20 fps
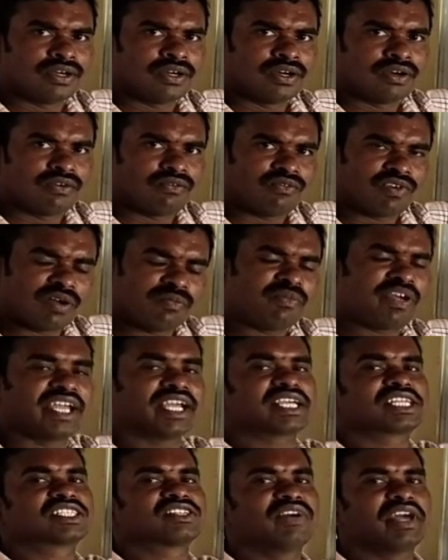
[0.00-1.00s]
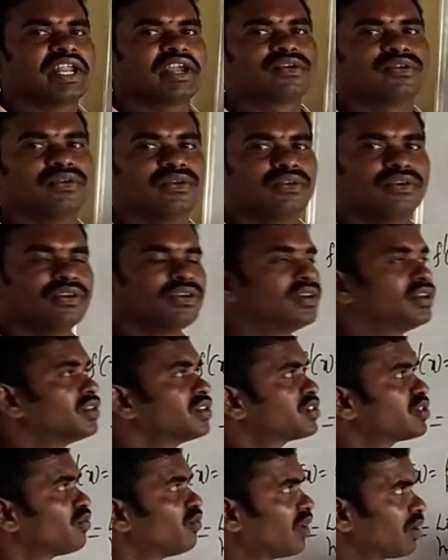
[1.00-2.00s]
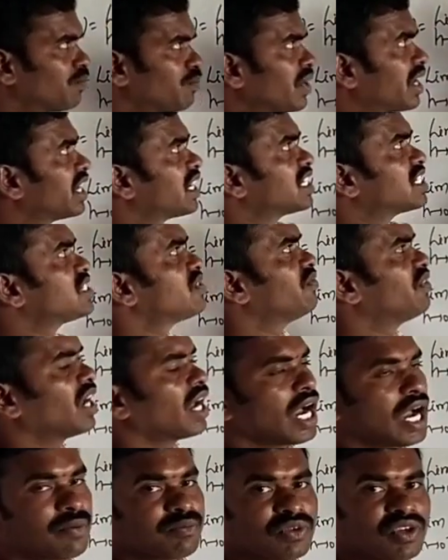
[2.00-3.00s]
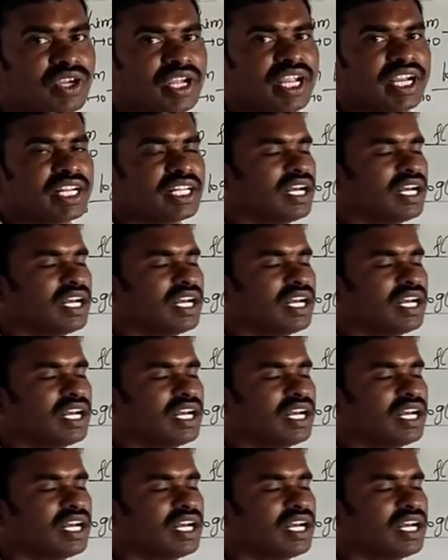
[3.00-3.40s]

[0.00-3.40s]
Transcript: 1 by x, very good. So 1 by x we have to get the